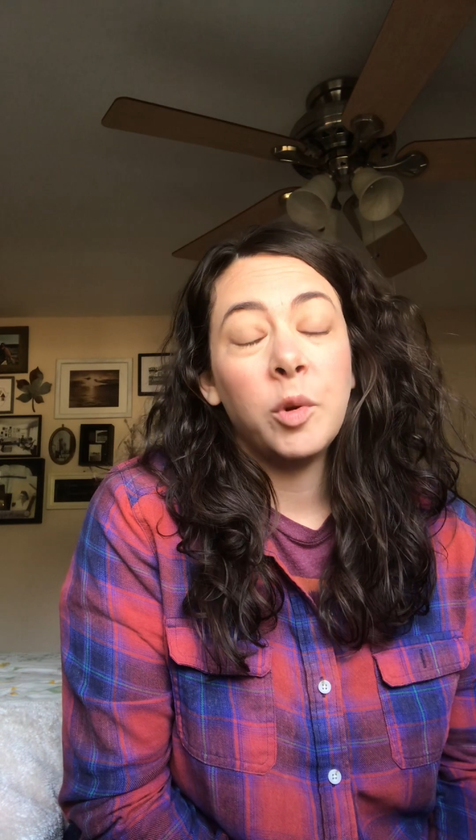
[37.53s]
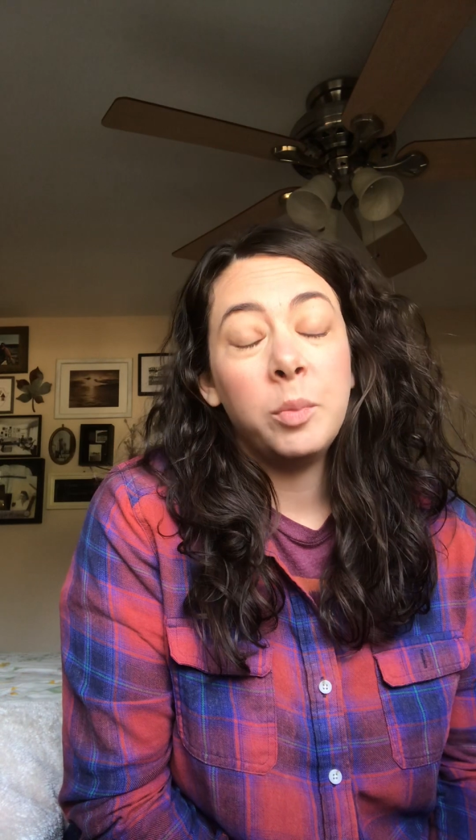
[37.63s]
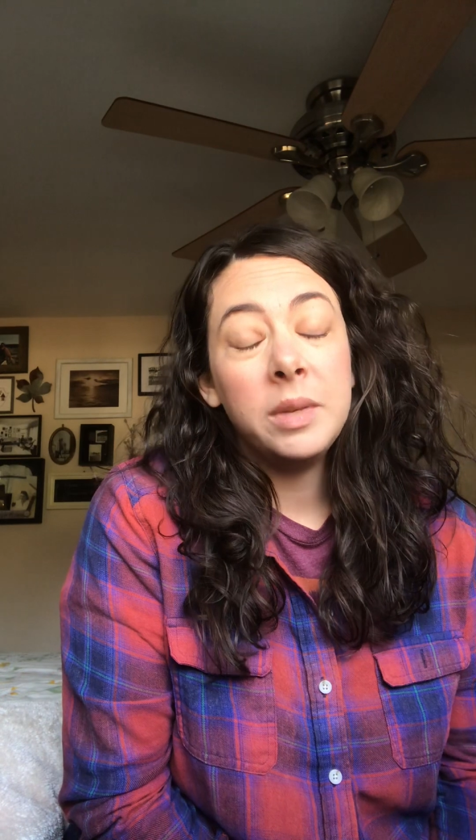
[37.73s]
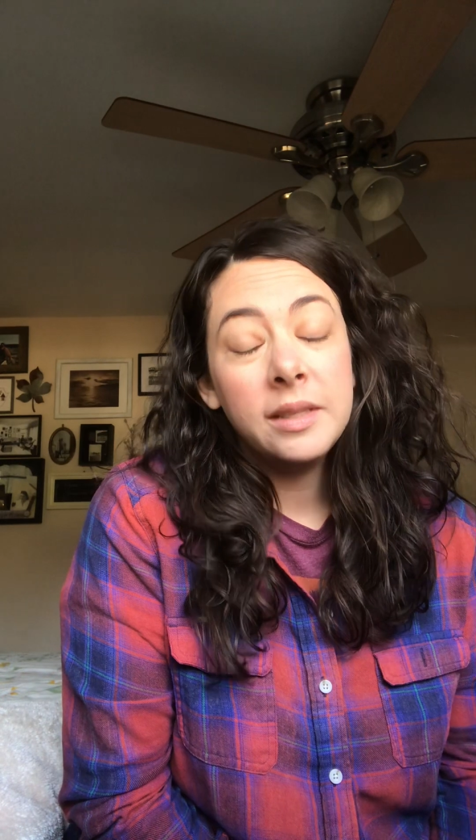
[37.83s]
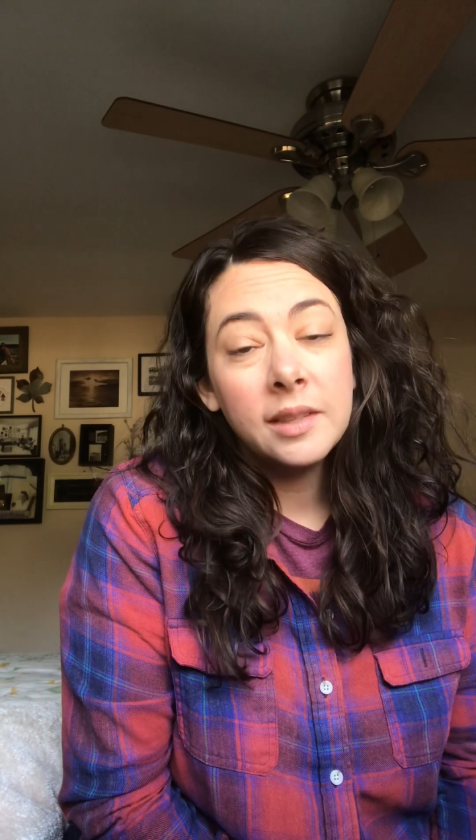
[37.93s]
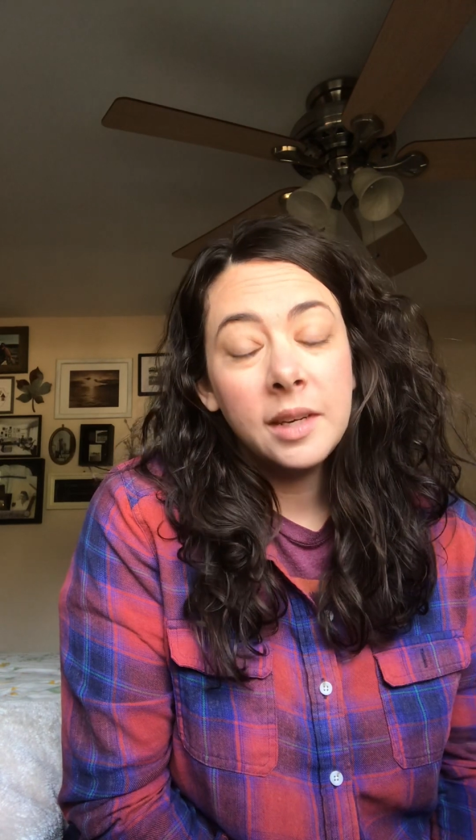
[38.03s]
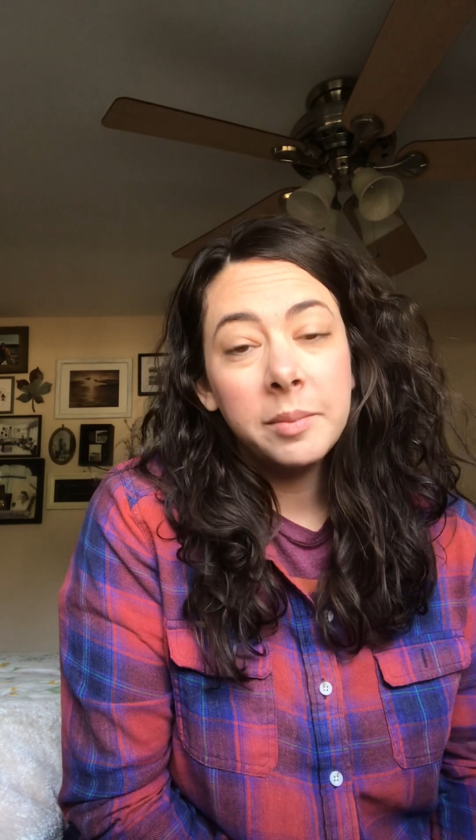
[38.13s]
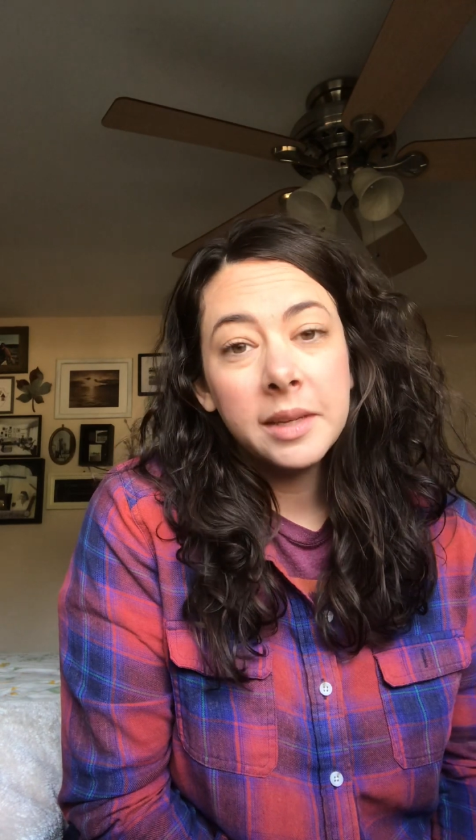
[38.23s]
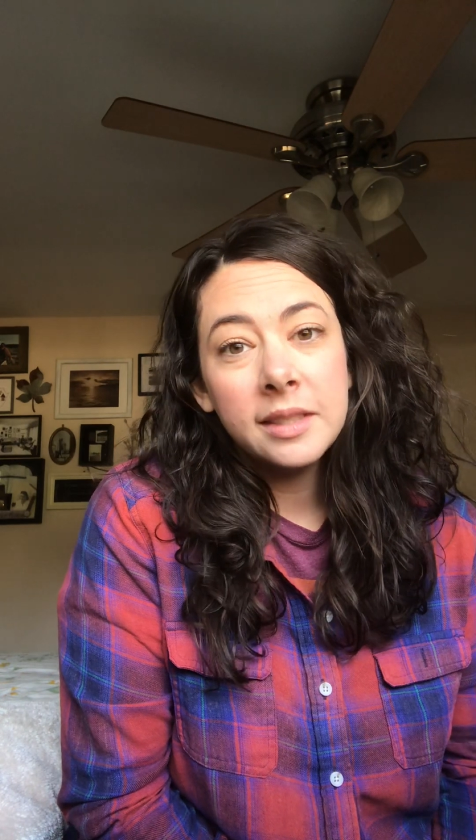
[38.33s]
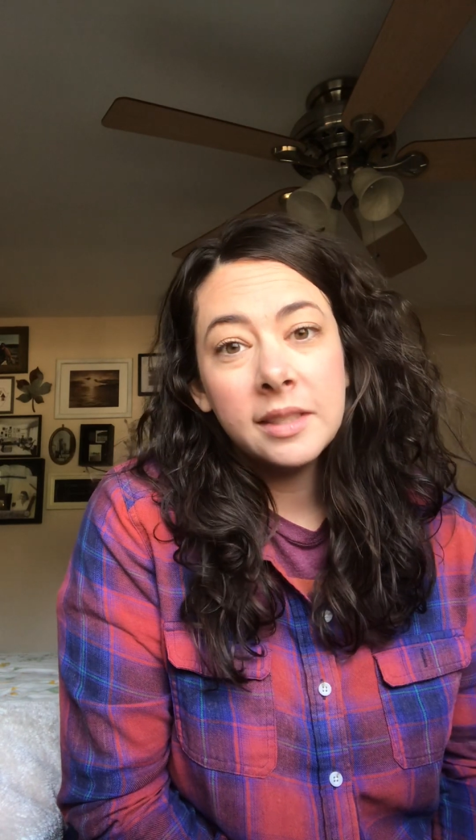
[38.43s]
obesity
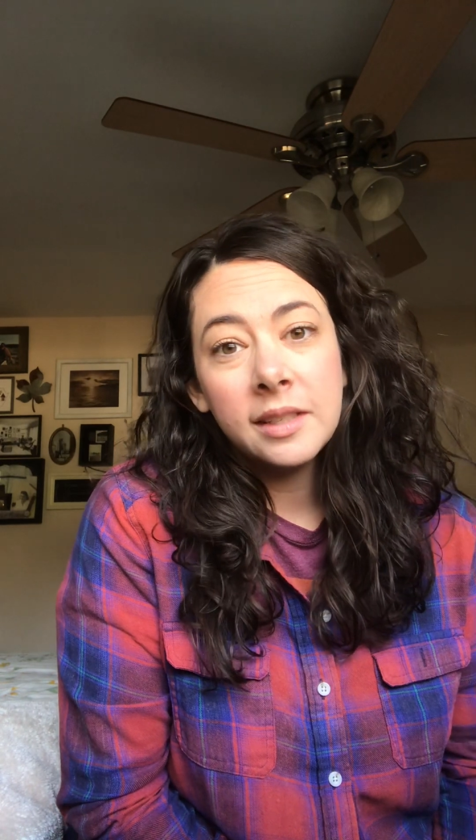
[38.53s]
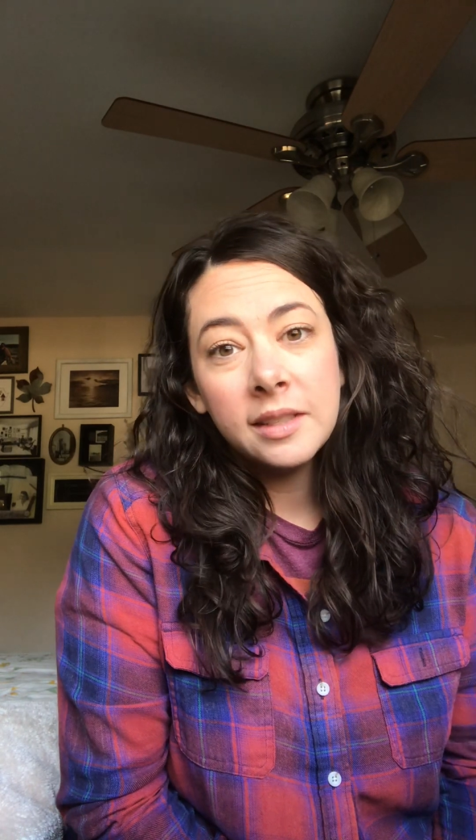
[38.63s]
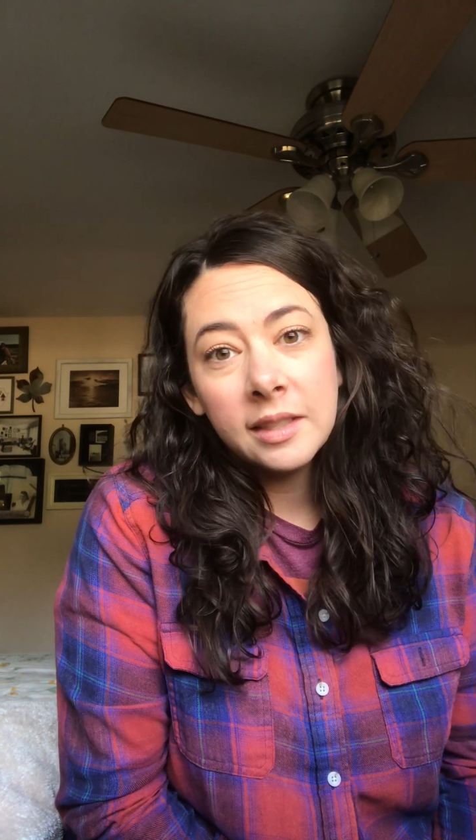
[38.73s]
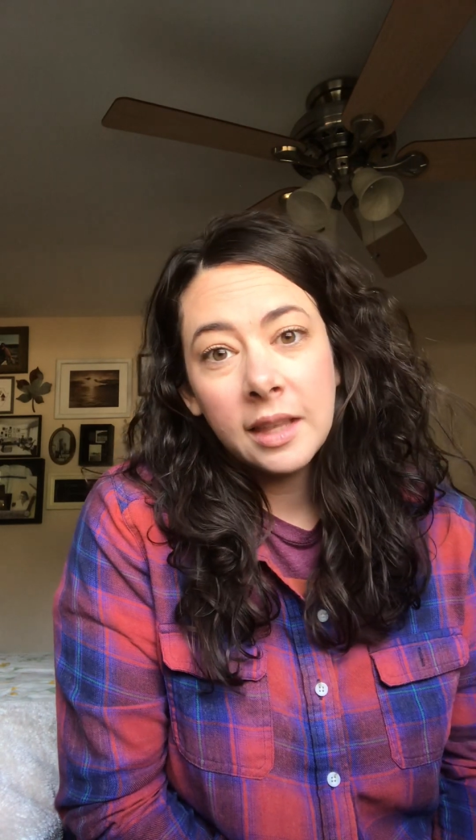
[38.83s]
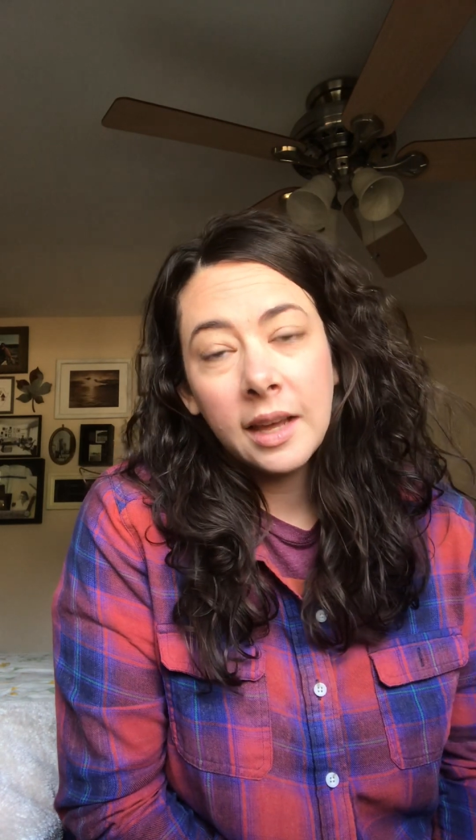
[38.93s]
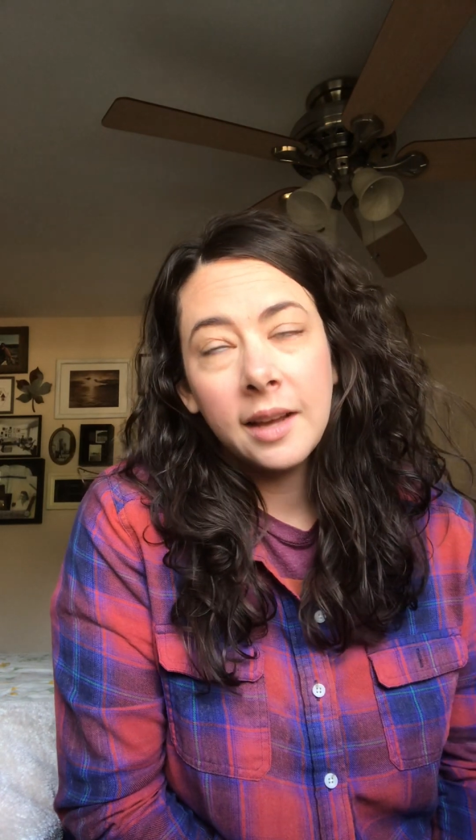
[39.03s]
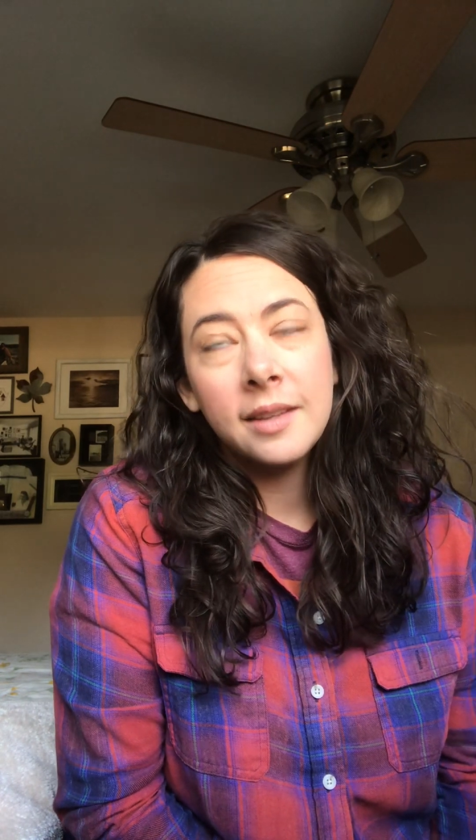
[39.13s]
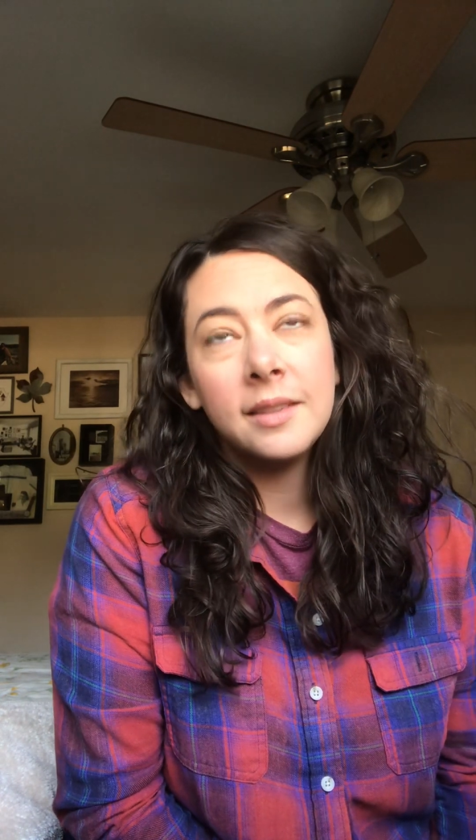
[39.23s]
plays into that,